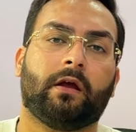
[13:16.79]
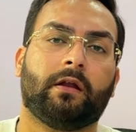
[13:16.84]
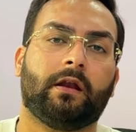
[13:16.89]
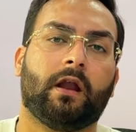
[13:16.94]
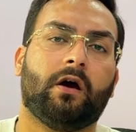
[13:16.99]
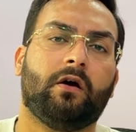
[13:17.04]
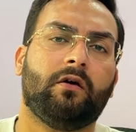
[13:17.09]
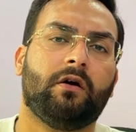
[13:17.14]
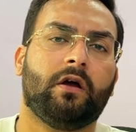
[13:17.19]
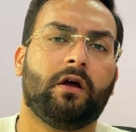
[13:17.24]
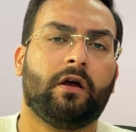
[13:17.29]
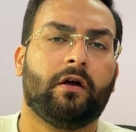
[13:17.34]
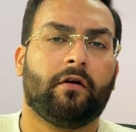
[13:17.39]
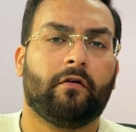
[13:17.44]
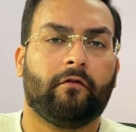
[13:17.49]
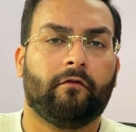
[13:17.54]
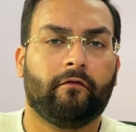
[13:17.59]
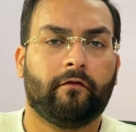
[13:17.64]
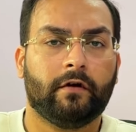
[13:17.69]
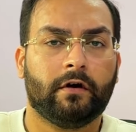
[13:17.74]
Now,
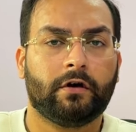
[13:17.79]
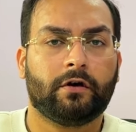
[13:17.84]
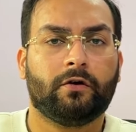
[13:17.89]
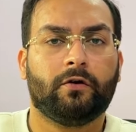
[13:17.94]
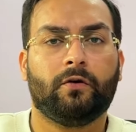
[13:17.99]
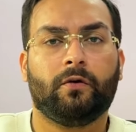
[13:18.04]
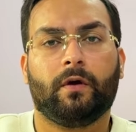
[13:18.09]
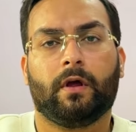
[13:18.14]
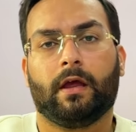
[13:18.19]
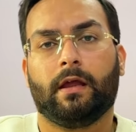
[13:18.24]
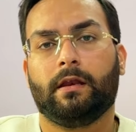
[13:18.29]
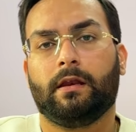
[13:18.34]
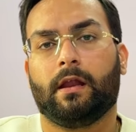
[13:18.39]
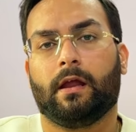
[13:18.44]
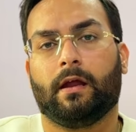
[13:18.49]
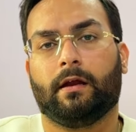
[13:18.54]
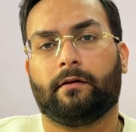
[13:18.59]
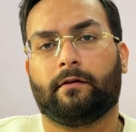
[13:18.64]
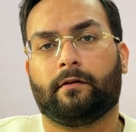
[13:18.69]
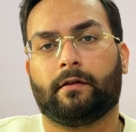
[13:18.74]
Virgo
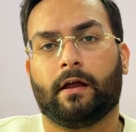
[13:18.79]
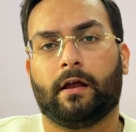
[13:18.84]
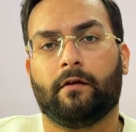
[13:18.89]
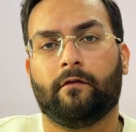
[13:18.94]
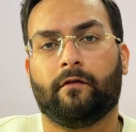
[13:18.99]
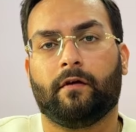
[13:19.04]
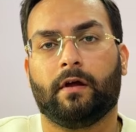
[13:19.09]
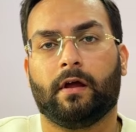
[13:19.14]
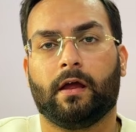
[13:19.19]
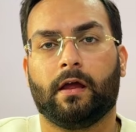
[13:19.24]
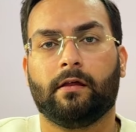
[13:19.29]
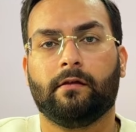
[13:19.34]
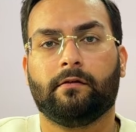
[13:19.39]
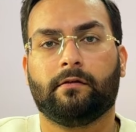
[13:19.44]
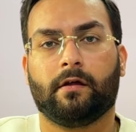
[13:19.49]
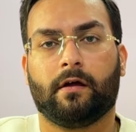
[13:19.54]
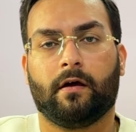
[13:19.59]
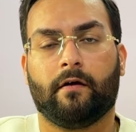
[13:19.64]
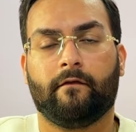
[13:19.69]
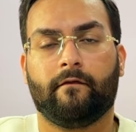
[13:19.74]
in itself
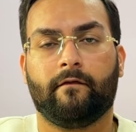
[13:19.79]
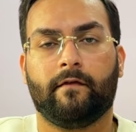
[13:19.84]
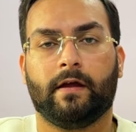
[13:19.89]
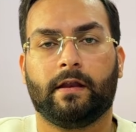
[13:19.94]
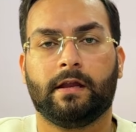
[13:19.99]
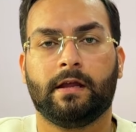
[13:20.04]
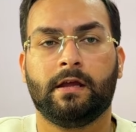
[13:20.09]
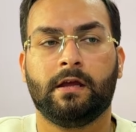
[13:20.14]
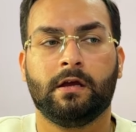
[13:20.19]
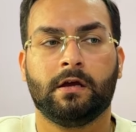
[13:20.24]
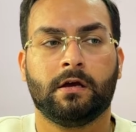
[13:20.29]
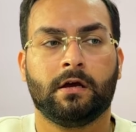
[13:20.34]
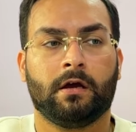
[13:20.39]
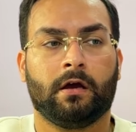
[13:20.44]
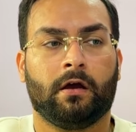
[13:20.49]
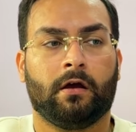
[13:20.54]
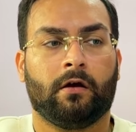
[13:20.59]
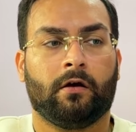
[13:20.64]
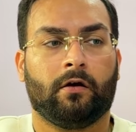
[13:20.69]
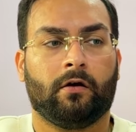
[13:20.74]
is a very
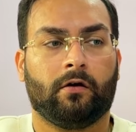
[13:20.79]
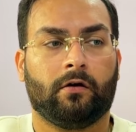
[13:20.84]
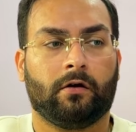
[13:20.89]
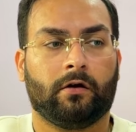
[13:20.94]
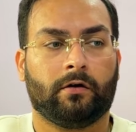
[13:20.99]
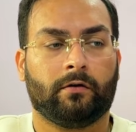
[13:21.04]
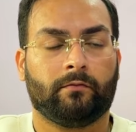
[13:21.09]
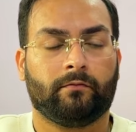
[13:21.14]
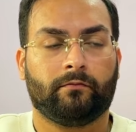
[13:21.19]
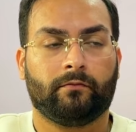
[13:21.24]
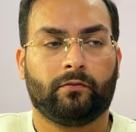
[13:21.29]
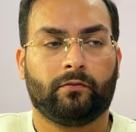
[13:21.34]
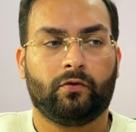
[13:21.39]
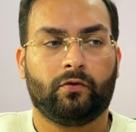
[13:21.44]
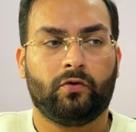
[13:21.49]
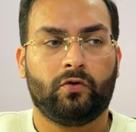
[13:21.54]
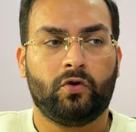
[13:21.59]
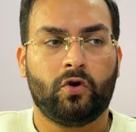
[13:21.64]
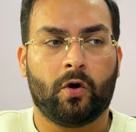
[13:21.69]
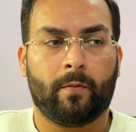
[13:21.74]
uh,
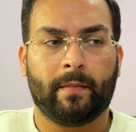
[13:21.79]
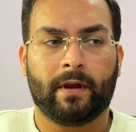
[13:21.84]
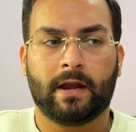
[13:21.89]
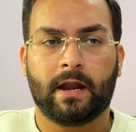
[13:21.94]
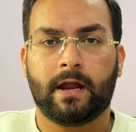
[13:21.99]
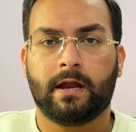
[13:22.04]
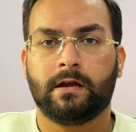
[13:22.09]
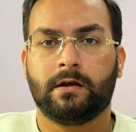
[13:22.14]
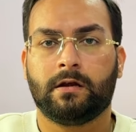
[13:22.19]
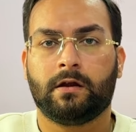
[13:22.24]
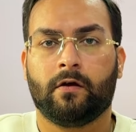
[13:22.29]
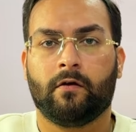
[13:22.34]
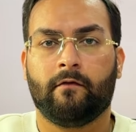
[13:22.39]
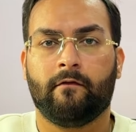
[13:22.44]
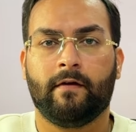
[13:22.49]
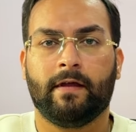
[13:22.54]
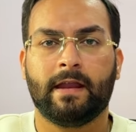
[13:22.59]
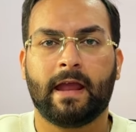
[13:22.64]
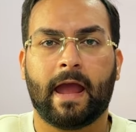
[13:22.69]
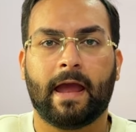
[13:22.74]
dominant,
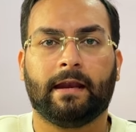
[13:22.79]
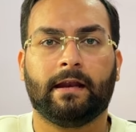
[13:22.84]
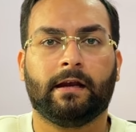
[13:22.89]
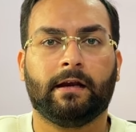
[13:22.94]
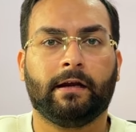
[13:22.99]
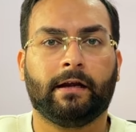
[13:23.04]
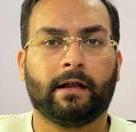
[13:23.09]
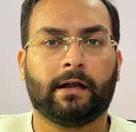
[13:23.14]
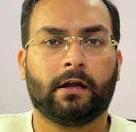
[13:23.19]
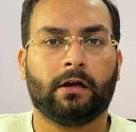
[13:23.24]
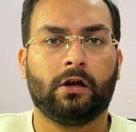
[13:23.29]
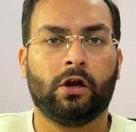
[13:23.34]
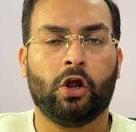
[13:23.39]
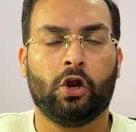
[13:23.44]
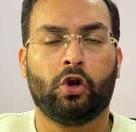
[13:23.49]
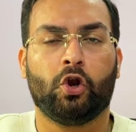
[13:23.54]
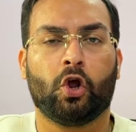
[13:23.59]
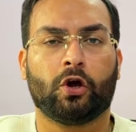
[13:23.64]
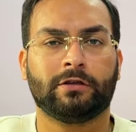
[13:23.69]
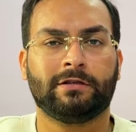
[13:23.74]
very analytical,
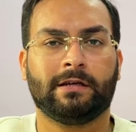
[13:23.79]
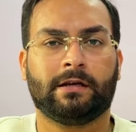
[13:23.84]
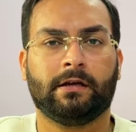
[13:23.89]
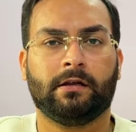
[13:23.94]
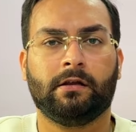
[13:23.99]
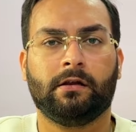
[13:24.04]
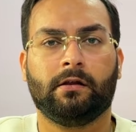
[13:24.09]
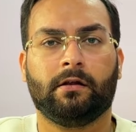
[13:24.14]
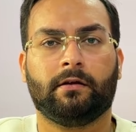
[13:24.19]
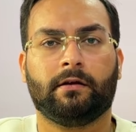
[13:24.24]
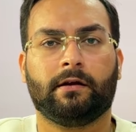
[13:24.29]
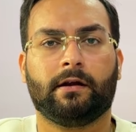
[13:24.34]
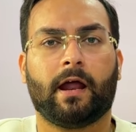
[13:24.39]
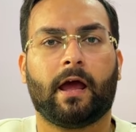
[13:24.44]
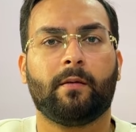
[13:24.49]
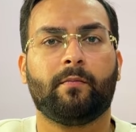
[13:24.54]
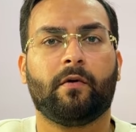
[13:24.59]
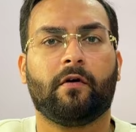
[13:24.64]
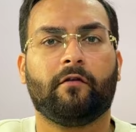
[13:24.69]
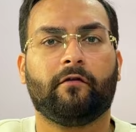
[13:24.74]
logical
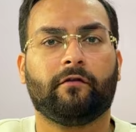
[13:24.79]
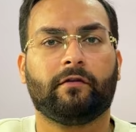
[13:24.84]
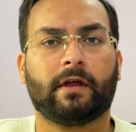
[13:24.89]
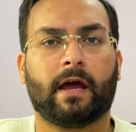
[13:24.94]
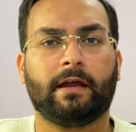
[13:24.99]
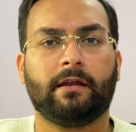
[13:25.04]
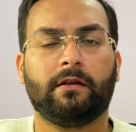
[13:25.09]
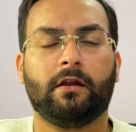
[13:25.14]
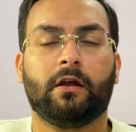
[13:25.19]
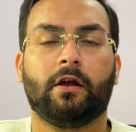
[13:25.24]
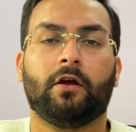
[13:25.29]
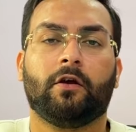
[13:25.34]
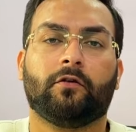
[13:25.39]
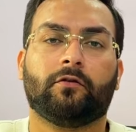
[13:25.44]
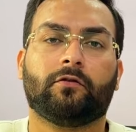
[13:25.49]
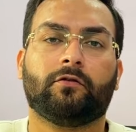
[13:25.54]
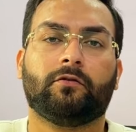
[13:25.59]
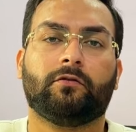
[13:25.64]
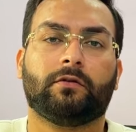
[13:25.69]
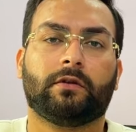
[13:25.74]
type of sign.
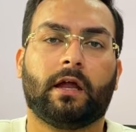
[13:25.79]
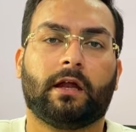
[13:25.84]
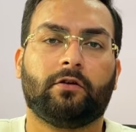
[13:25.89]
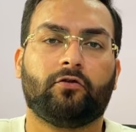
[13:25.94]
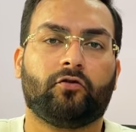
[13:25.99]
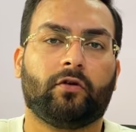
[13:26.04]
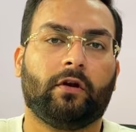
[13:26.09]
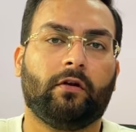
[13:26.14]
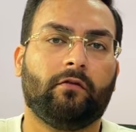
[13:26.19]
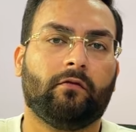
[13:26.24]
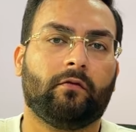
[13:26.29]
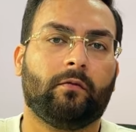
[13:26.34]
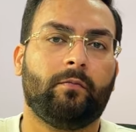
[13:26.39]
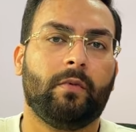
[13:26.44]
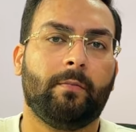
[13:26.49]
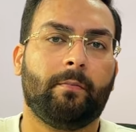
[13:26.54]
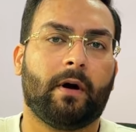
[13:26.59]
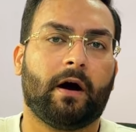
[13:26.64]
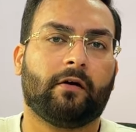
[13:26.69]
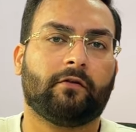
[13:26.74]
So that traits would
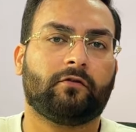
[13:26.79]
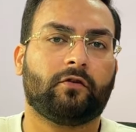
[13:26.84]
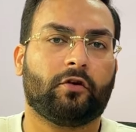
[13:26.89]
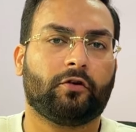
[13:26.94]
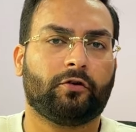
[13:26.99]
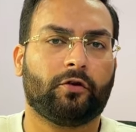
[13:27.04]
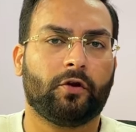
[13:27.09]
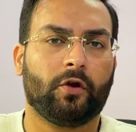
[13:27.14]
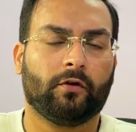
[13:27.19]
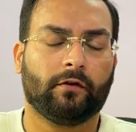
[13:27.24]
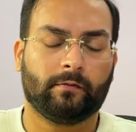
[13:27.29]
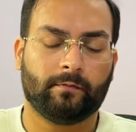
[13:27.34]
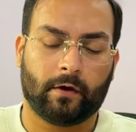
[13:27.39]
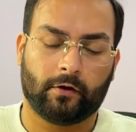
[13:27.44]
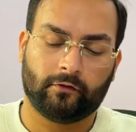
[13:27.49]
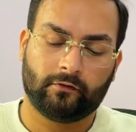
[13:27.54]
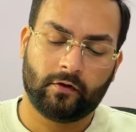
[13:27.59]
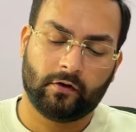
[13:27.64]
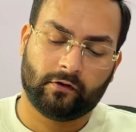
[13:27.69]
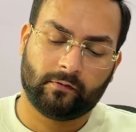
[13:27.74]
be passed on to your
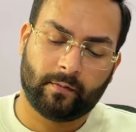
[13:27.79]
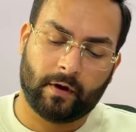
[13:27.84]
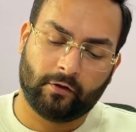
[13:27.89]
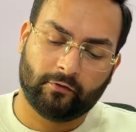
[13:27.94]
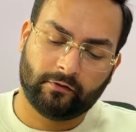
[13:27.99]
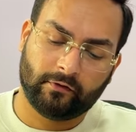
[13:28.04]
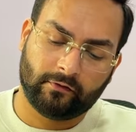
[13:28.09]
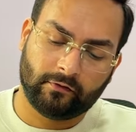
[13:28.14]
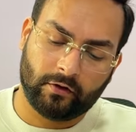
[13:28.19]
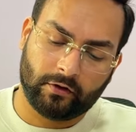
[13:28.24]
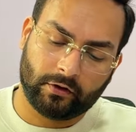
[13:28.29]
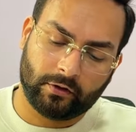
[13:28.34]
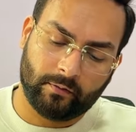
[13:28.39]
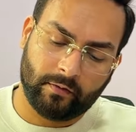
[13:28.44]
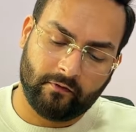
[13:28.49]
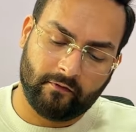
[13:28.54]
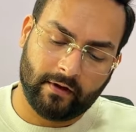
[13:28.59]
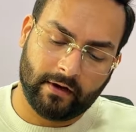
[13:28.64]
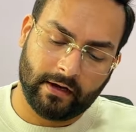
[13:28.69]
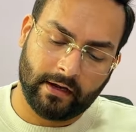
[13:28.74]
spouse. Your spouse is going to
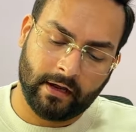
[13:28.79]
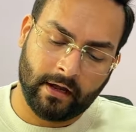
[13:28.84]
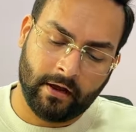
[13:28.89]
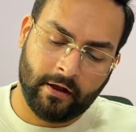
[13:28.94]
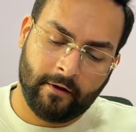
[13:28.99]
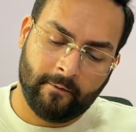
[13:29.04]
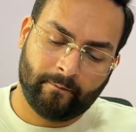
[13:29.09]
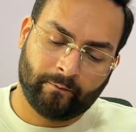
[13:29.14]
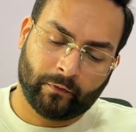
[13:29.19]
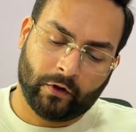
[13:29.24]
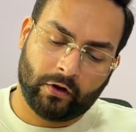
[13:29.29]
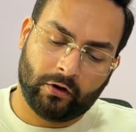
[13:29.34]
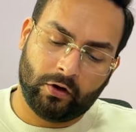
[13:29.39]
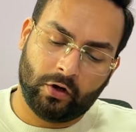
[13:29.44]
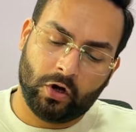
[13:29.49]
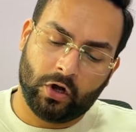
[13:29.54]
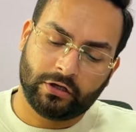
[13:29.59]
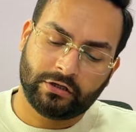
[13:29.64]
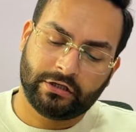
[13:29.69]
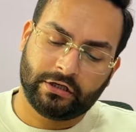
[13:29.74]
be very
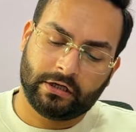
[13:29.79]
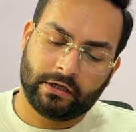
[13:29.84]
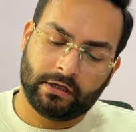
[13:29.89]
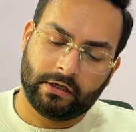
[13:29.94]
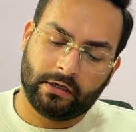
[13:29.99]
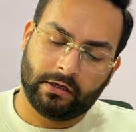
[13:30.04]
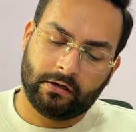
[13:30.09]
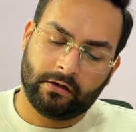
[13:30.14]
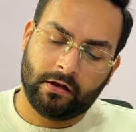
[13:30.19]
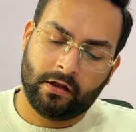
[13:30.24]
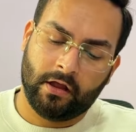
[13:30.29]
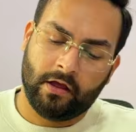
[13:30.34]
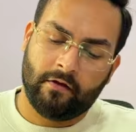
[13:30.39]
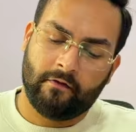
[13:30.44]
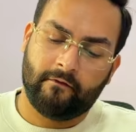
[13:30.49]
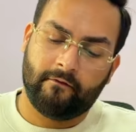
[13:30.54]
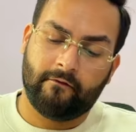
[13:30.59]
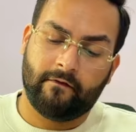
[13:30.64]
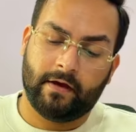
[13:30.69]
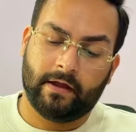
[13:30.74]
logical,
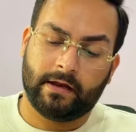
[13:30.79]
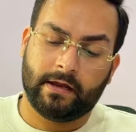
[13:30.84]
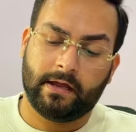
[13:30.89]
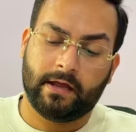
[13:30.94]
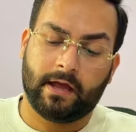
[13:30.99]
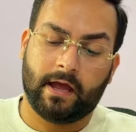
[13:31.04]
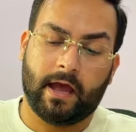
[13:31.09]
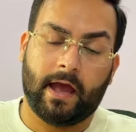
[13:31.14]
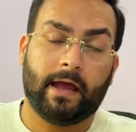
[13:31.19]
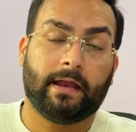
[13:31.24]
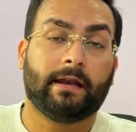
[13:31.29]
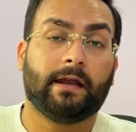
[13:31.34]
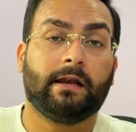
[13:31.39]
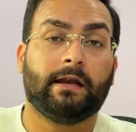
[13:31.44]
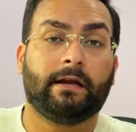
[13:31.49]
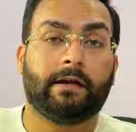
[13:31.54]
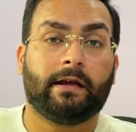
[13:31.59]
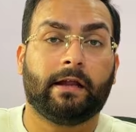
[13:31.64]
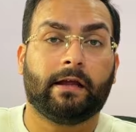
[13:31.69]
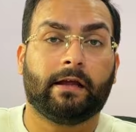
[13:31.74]
very
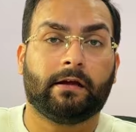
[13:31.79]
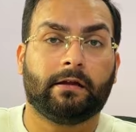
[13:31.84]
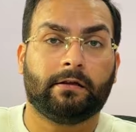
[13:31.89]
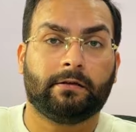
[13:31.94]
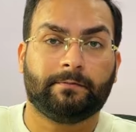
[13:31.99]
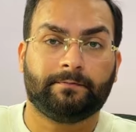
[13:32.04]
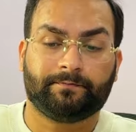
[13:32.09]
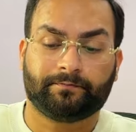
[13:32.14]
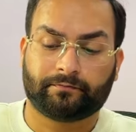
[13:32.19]
analytical,